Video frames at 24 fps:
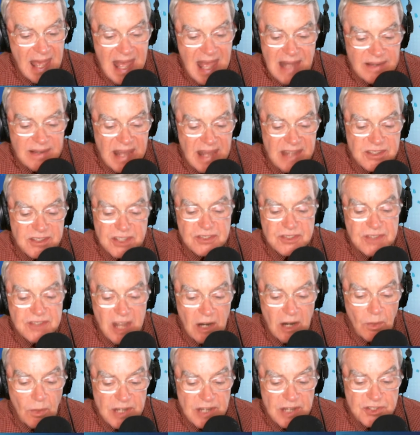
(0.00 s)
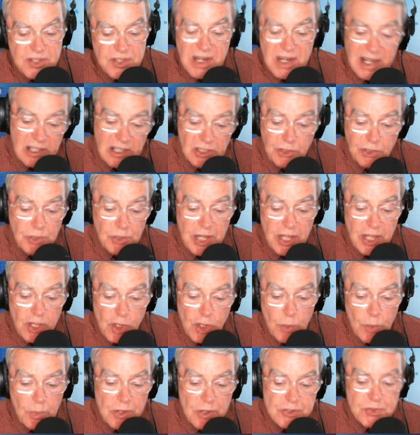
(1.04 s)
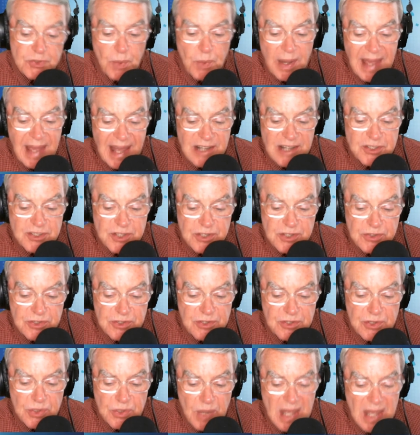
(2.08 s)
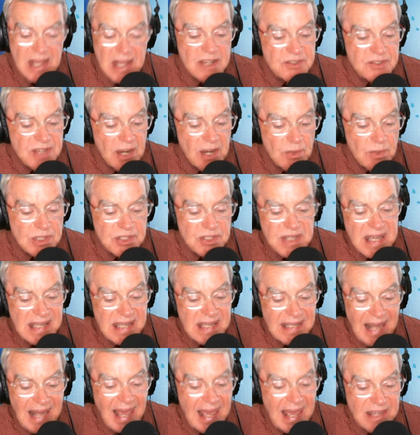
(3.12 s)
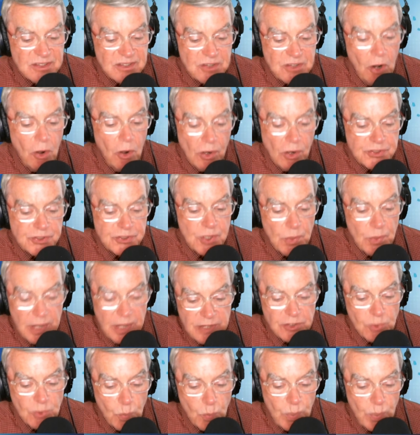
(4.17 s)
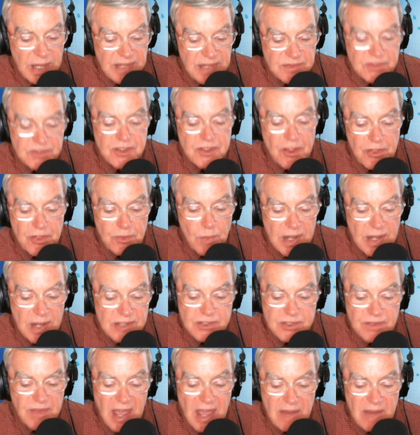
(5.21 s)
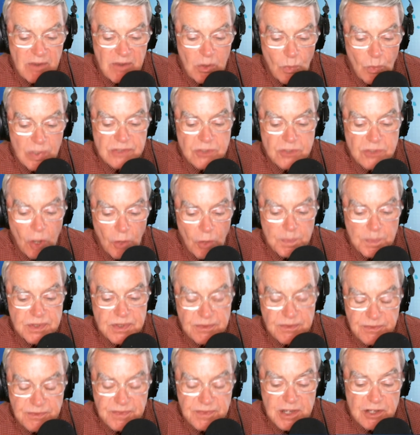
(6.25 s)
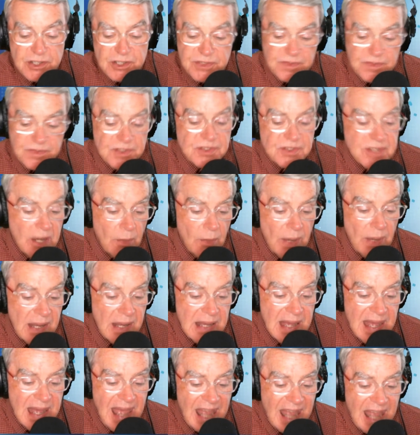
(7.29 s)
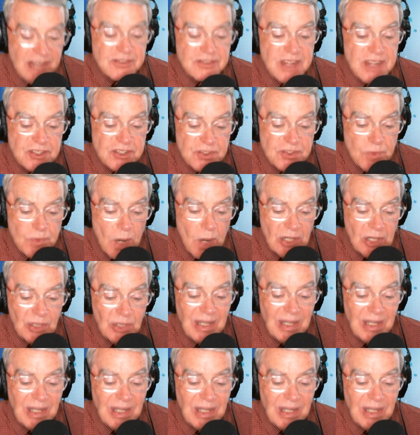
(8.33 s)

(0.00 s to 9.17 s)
Nancy's narration, including humorous reaction to Sarah's teen angst, also interweaves the threads of everyone's hopes and fears for Sarah as they struggle